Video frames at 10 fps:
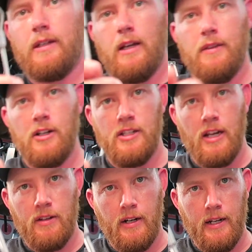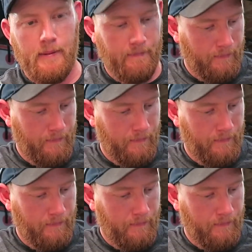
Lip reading: And there's the other end.